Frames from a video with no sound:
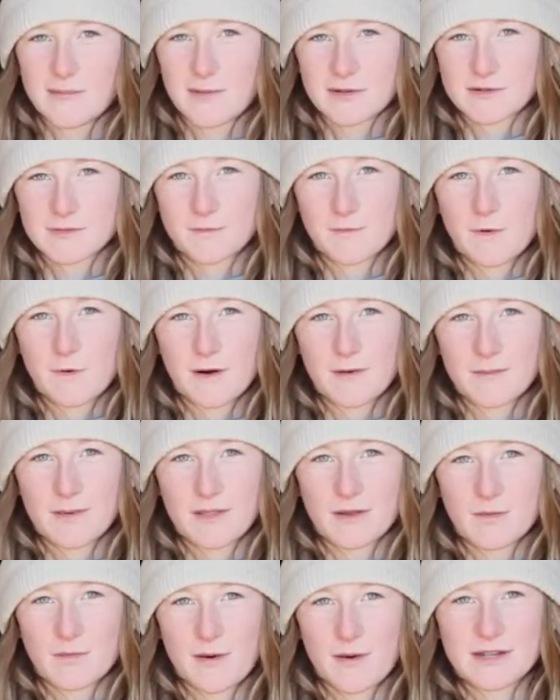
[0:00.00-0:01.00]
us warm
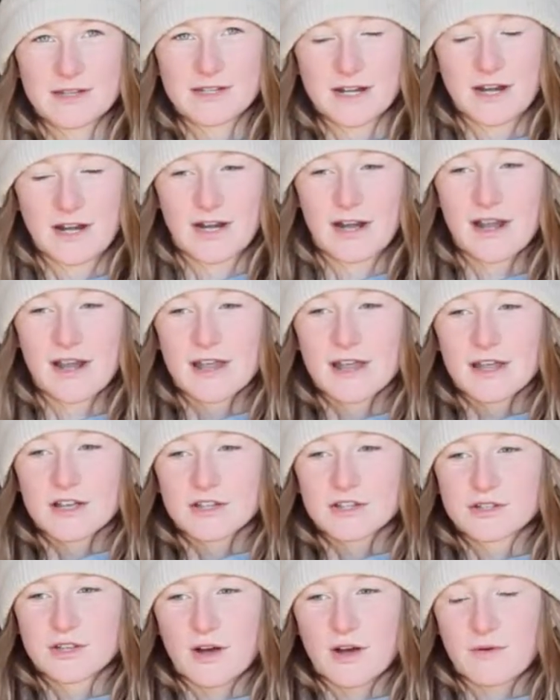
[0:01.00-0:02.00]
in the winter,
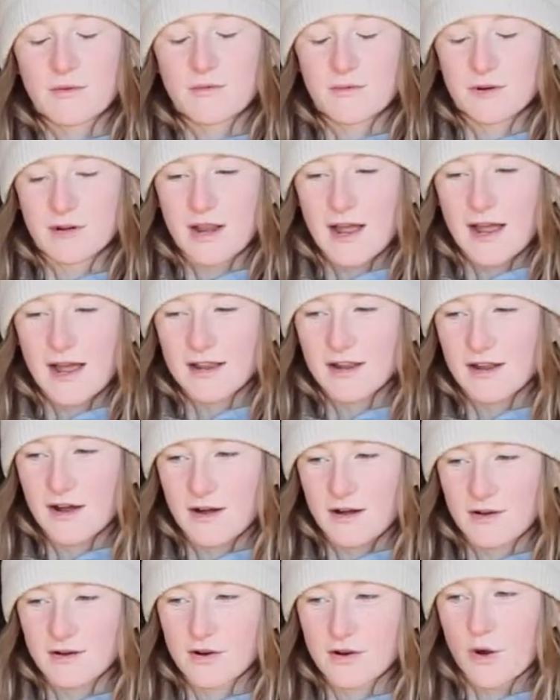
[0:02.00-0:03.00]
so we're
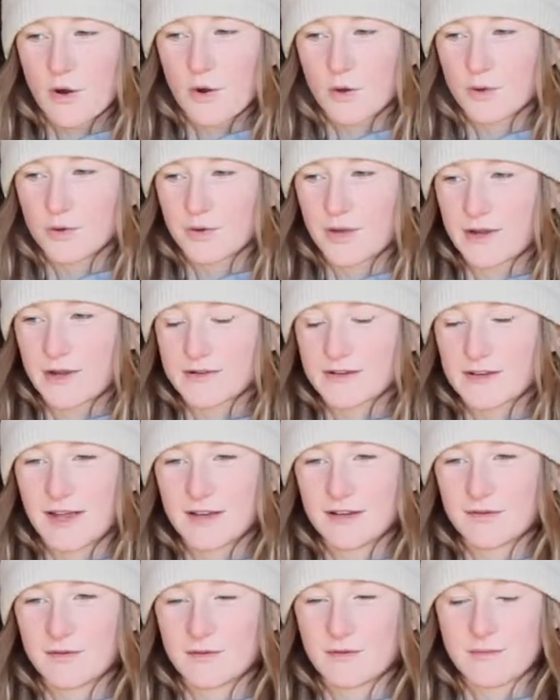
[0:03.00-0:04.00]
not cold
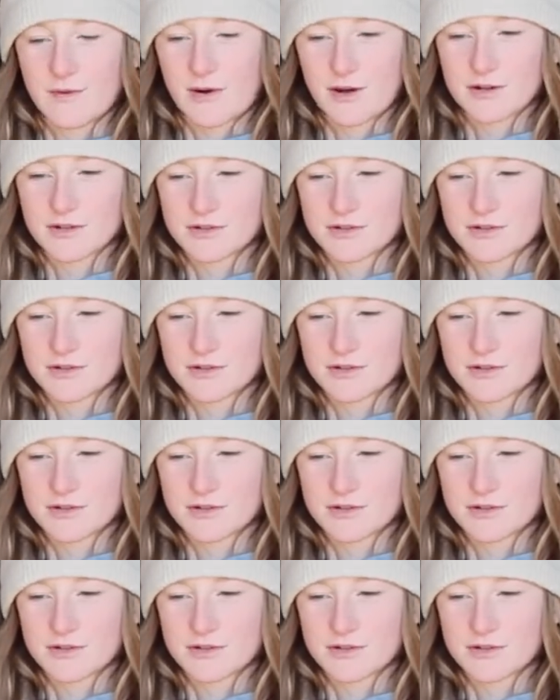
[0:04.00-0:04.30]
outside doing barn